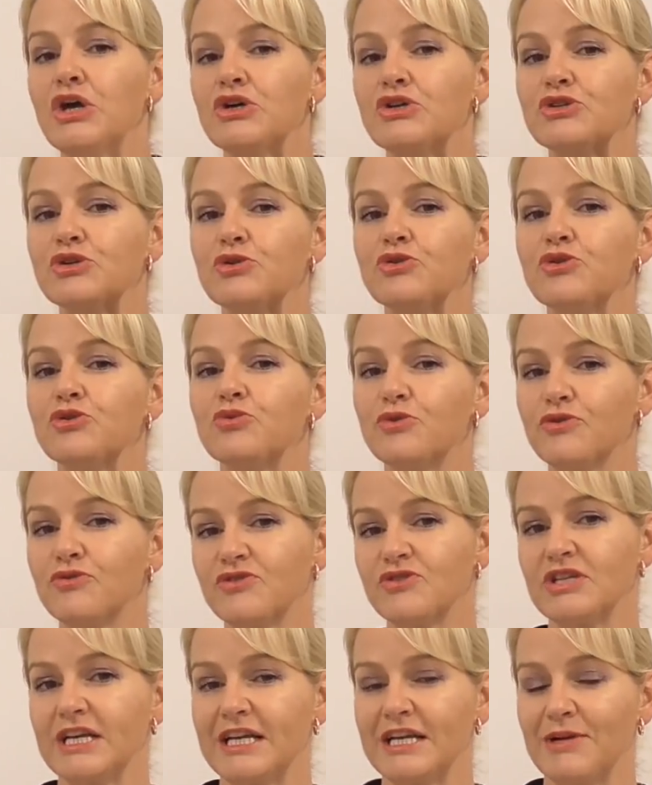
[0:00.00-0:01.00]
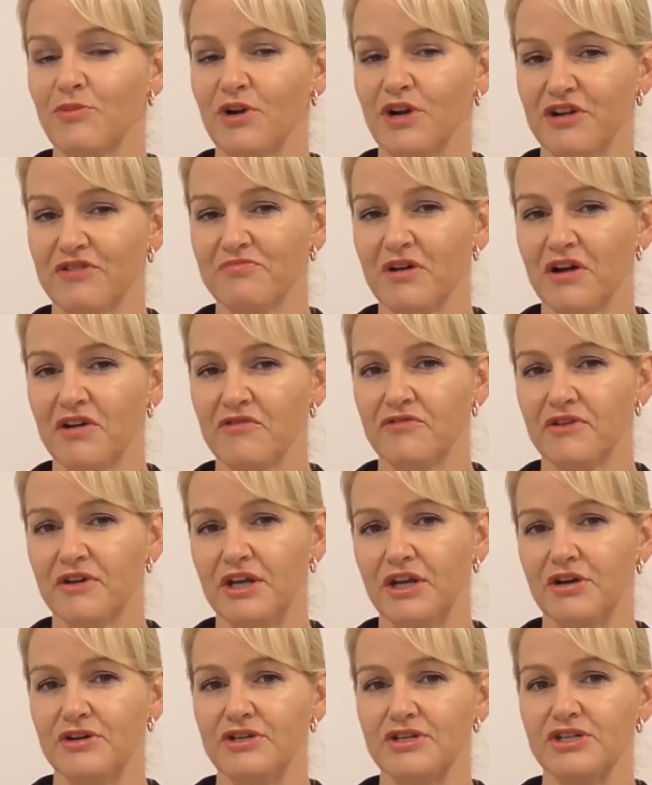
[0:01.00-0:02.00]
So you would have seen in one of my
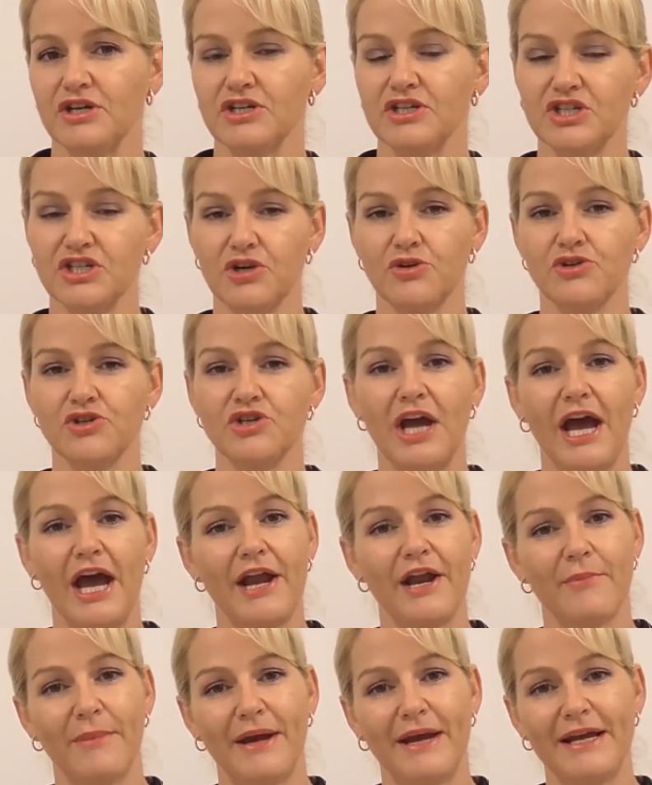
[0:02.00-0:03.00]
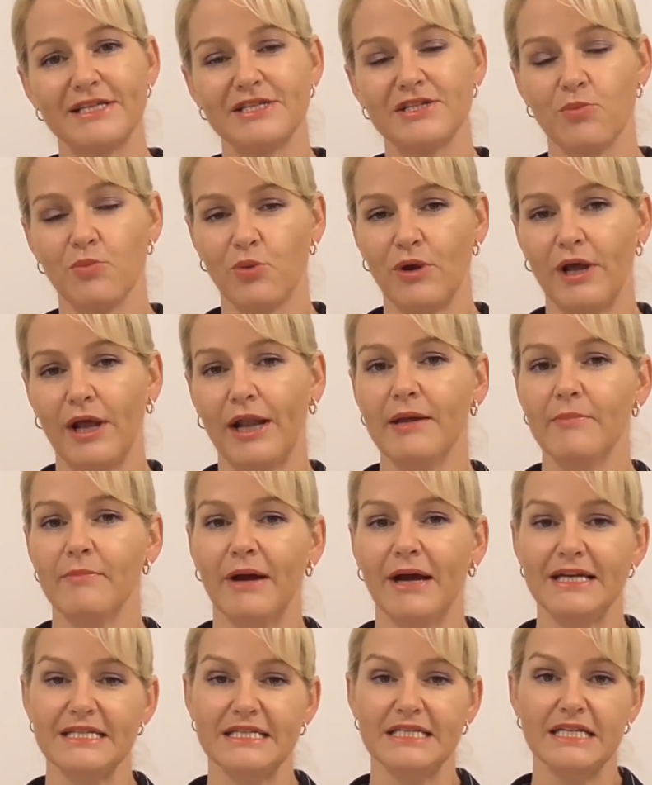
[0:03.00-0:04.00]
videos, I showed you how to make some really
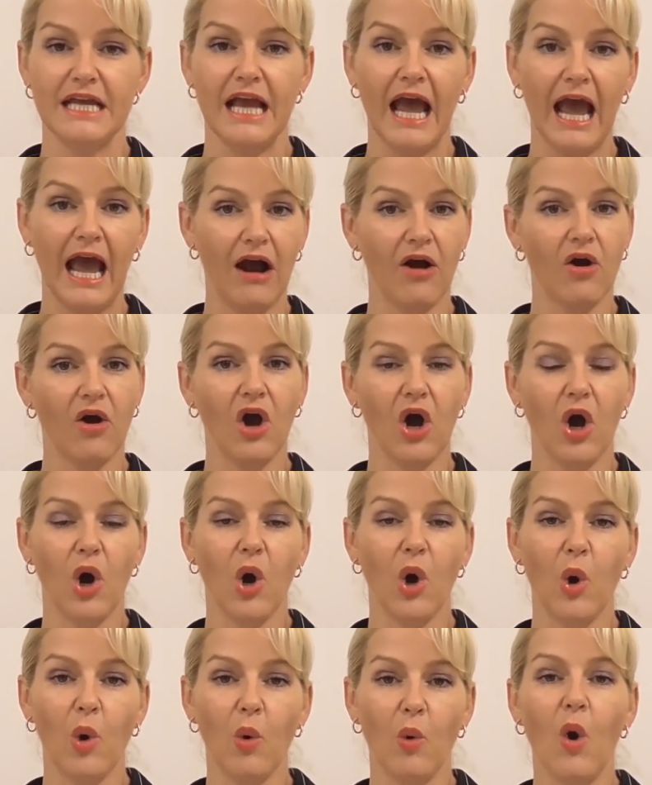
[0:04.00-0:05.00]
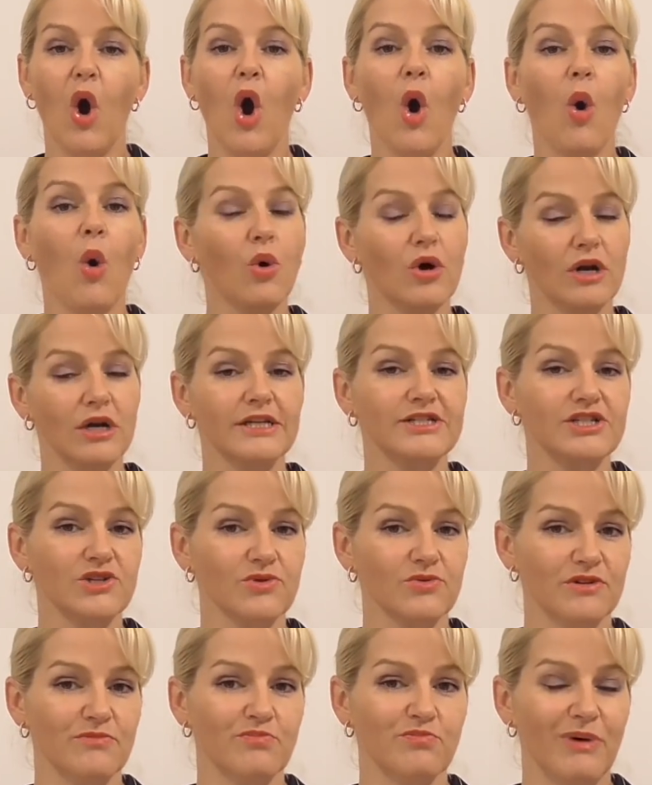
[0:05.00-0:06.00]
basic alcohol or
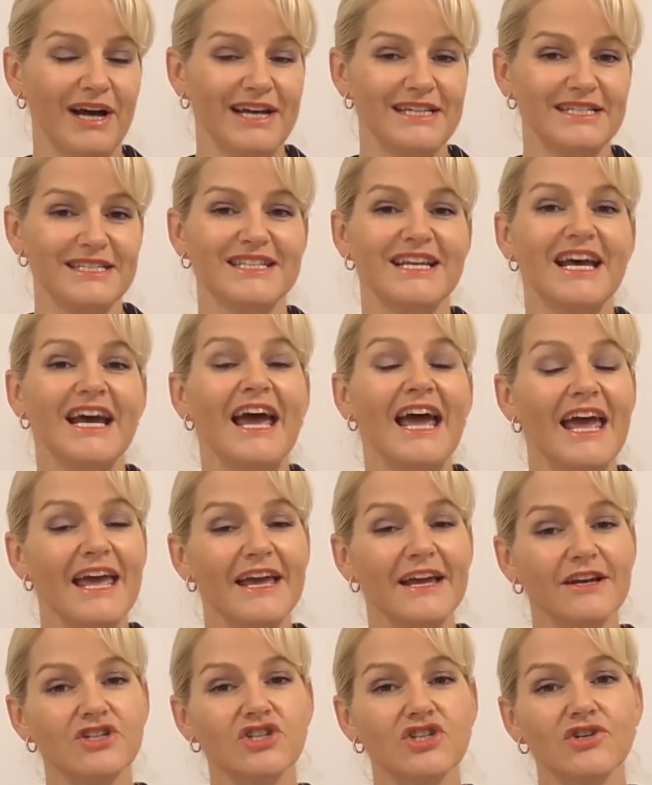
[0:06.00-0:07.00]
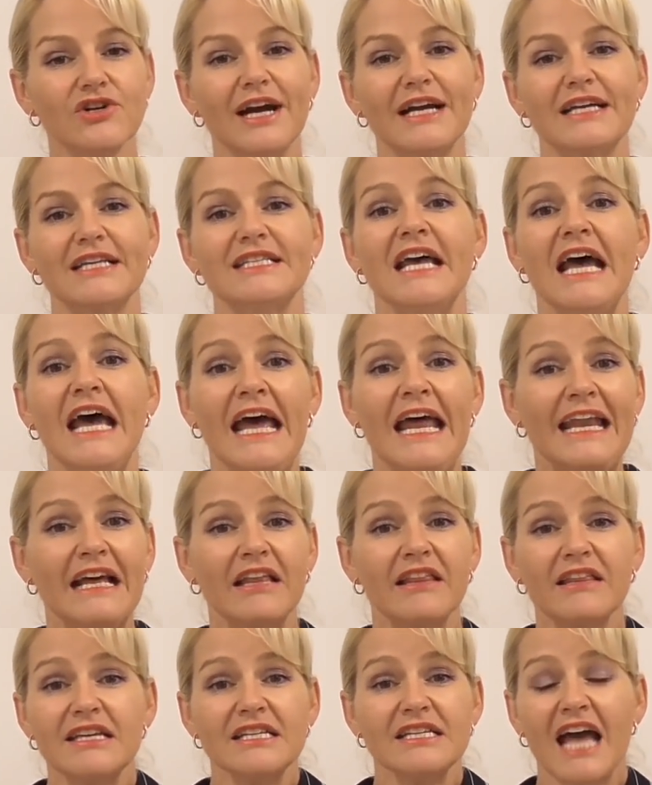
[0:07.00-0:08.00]
glycerin-based extracts.
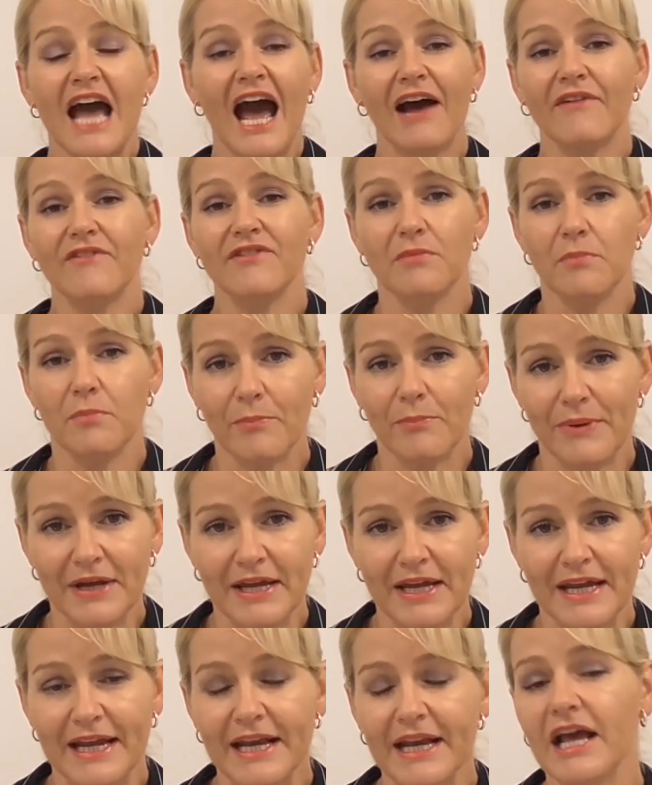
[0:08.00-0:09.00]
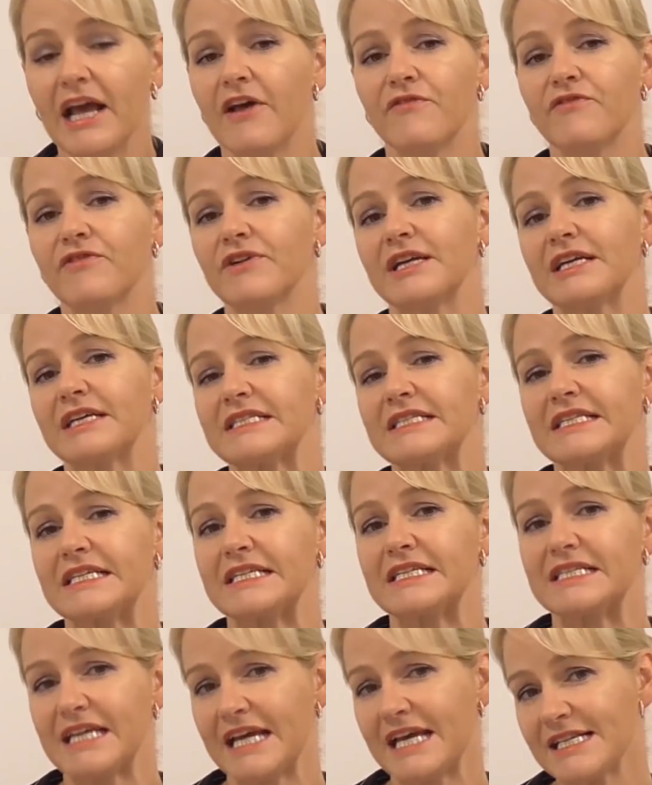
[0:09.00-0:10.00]
Now these haven't been
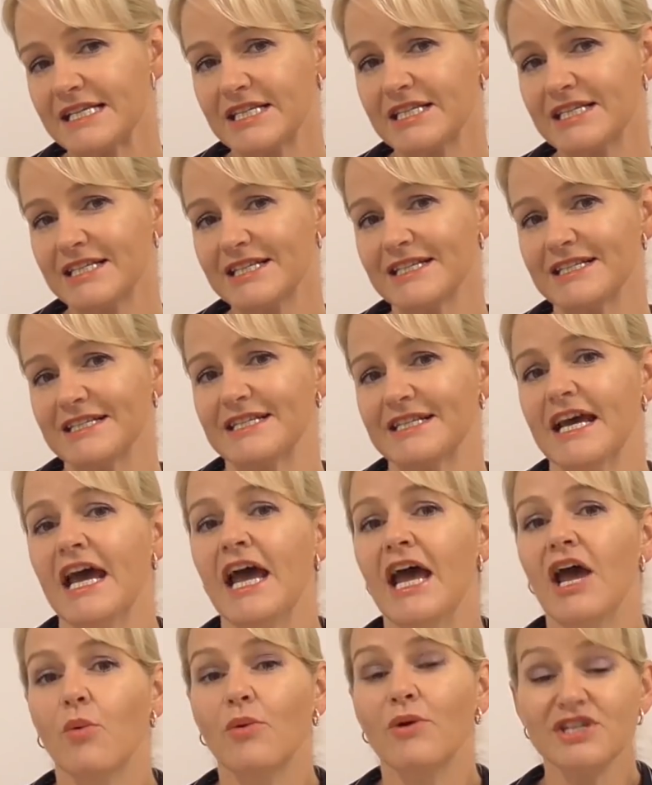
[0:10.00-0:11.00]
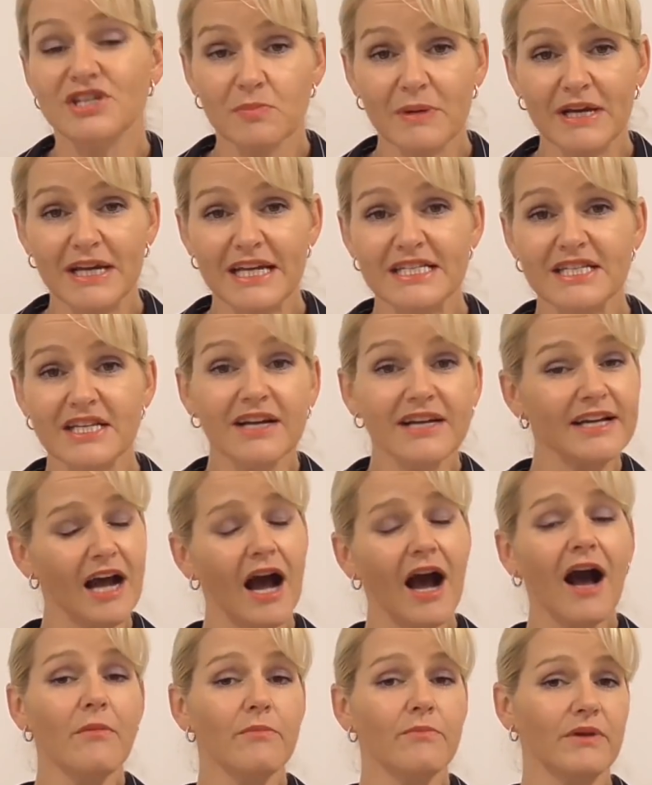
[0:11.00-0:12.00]
efficacy tested, which means I
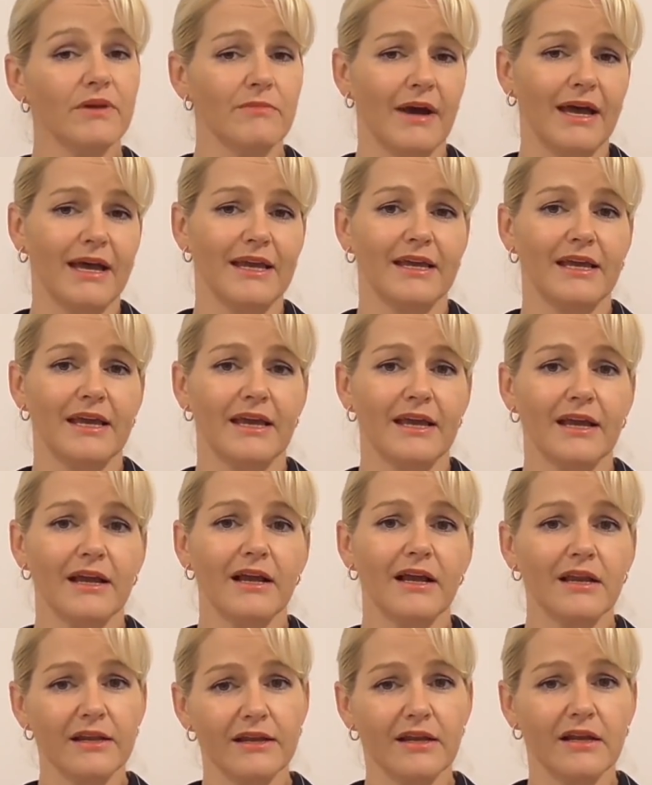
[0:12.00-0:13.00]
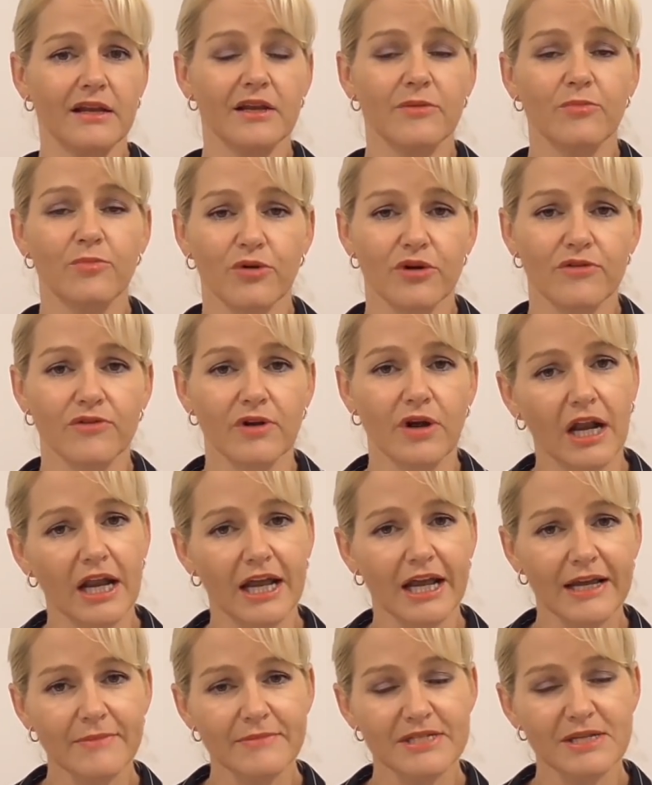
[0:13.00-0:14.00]
can't be making clinically proven
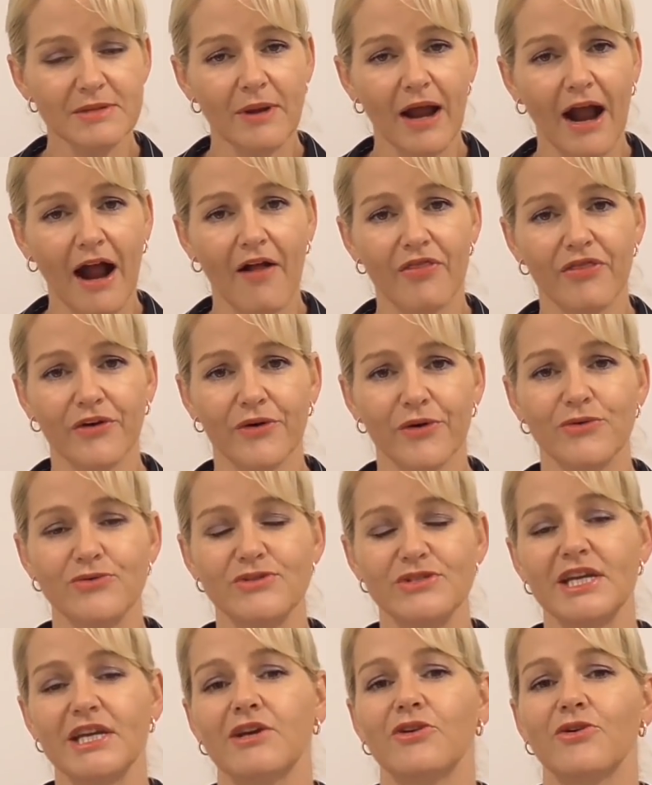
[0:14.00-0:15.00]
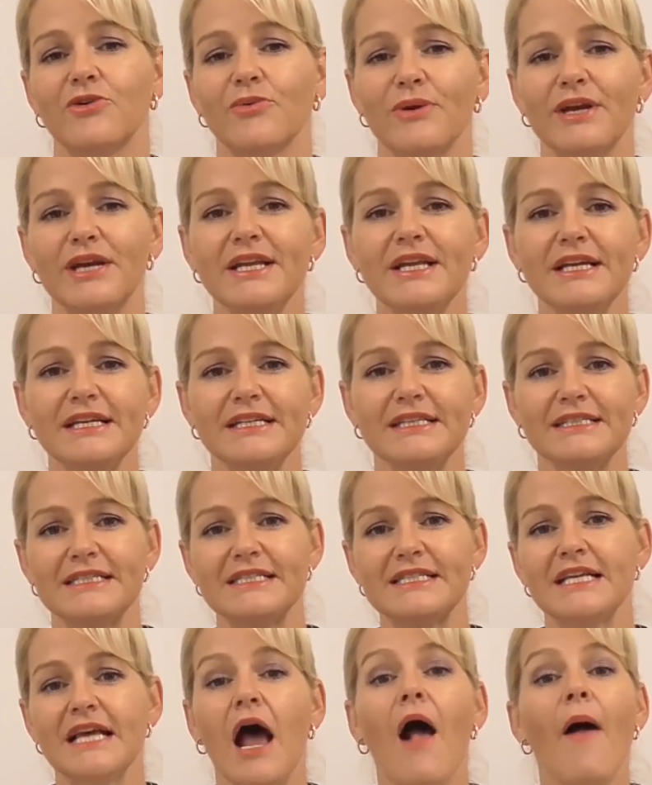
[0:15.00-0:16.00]
claims about those
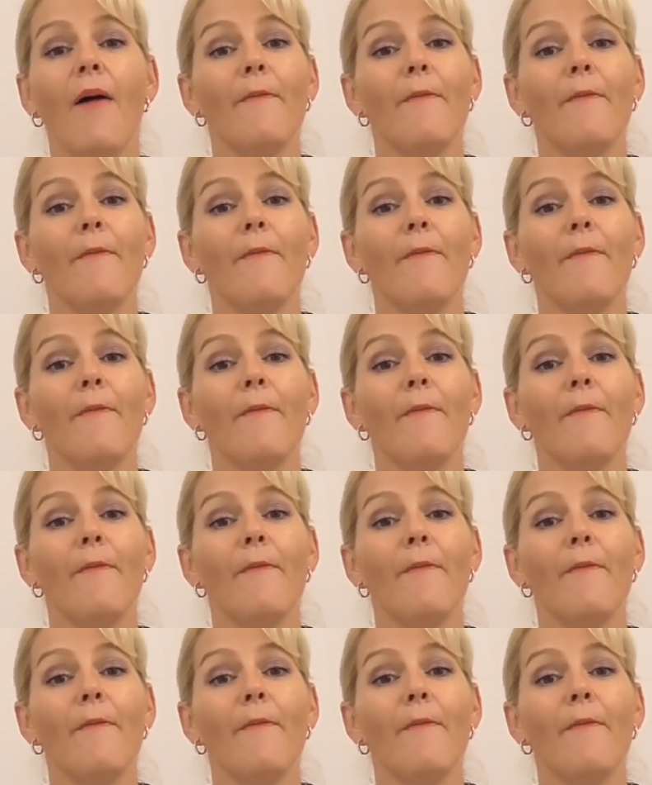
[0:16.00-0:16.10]
ingredients.